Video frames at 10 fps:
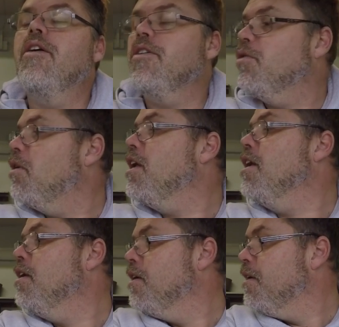or
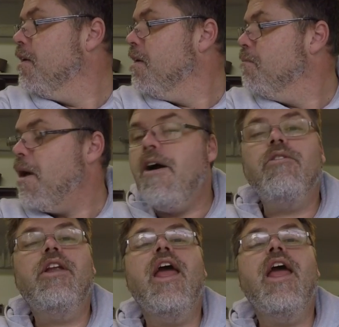20 pound